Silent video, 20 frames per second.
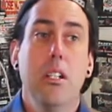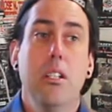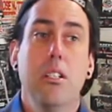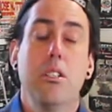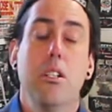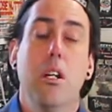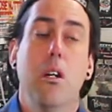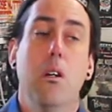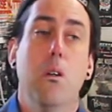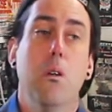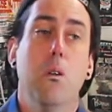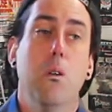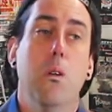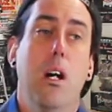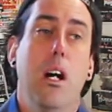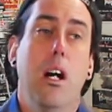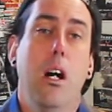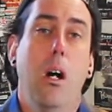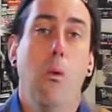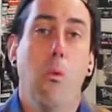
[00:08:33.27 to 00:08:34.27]
So
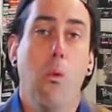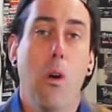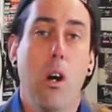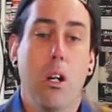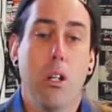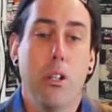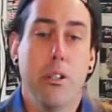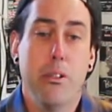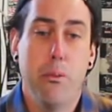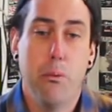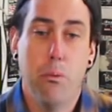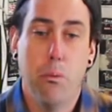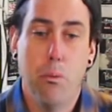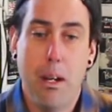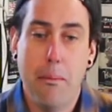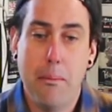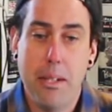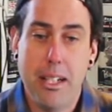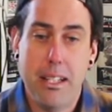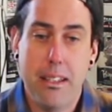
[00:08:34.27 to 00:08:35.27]
I wanted to
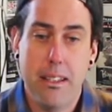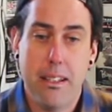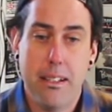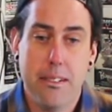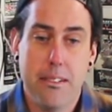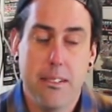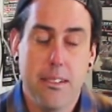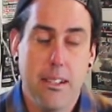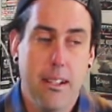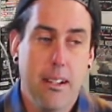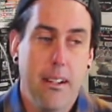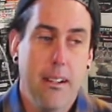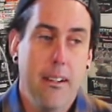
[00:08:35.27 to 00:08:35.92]
remedy this.